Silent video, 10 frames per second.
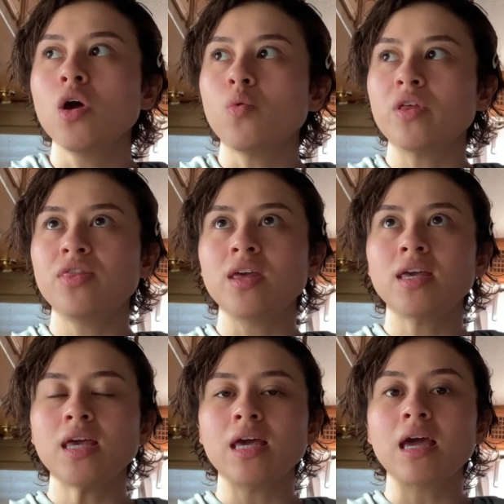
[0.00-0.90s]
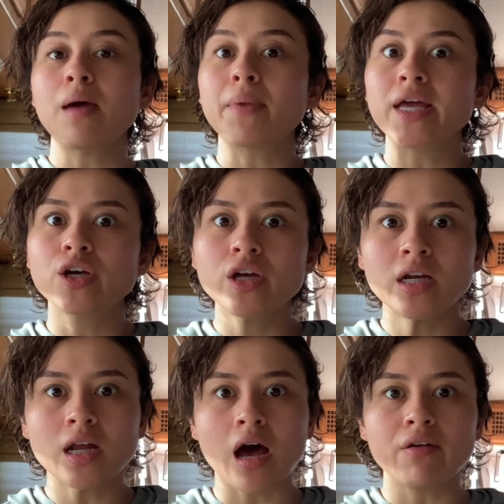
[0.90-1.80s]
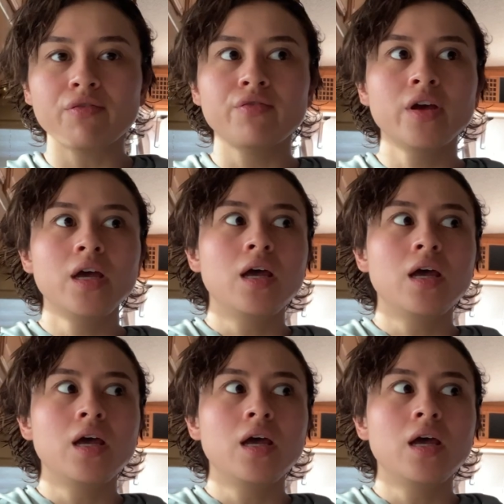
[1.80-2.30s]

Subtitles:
with thinking, am I good enough?